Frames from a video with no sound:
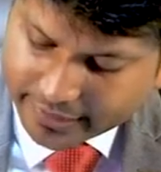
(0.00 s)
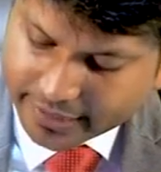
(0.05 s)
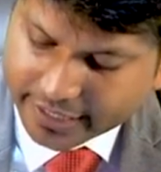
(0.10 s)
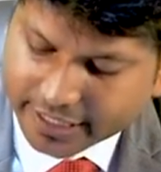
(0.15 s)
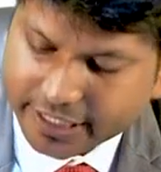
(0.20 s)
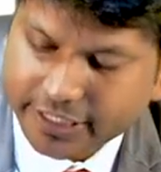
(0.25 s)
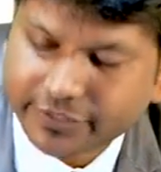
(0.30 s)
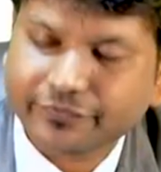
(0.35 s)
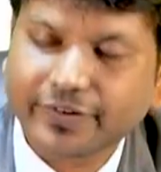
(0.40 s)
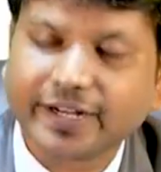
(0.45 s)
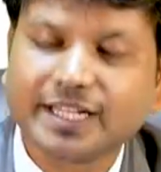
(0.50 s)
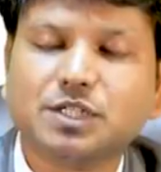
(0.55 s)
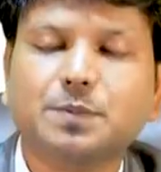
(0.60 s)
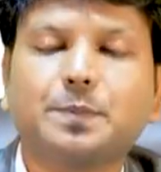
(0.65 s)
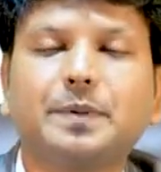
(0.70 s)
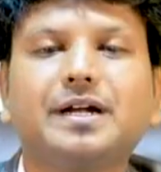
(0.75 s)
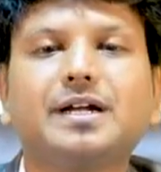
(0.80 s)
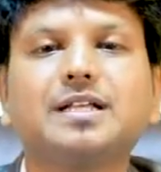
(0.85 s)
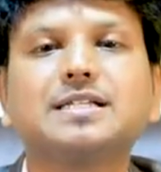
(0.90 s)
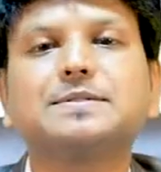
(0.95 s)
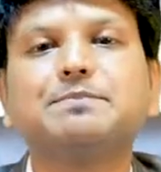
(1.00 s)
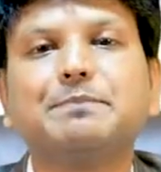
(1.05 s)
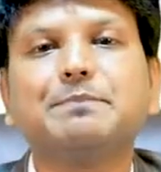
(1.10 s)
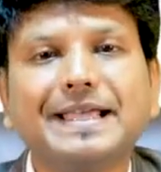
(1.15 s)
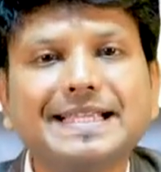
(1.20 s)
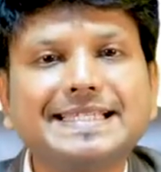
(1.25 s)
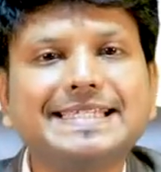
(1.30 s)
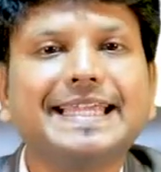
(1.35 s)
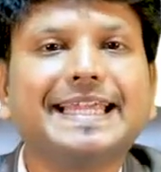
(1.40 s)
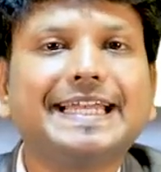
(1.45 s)
Rectified spirit is
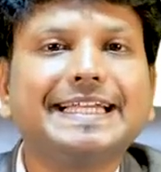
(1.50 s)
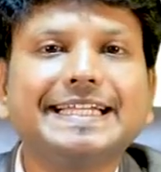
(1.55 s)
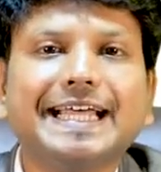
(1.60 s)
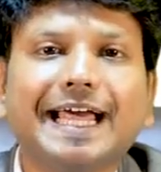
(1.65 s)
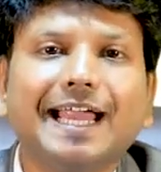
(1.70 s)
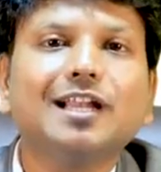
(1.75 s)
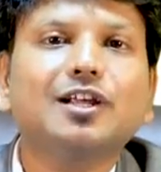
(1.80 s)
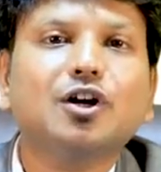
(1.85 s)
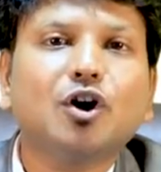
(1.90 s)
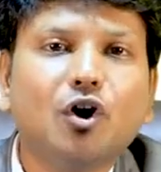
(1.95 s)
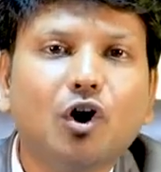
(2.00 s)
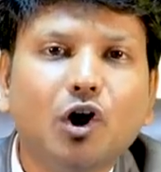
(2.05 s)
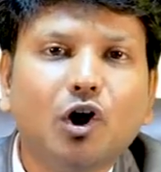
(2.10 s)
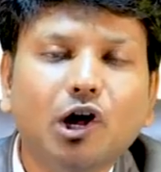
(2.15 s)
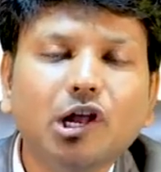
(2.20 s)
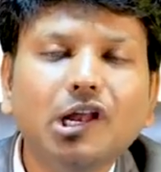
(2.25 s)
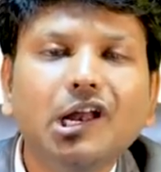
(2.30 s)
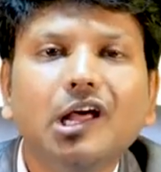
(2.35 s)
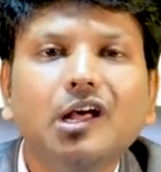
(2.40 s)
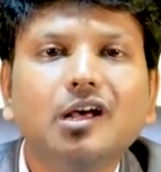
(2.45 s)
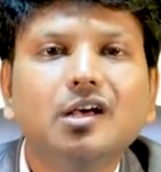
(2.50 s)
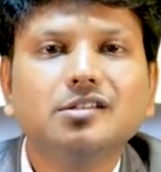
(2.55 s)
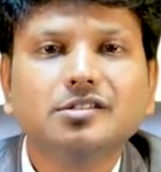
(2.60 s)
basically an alcohol.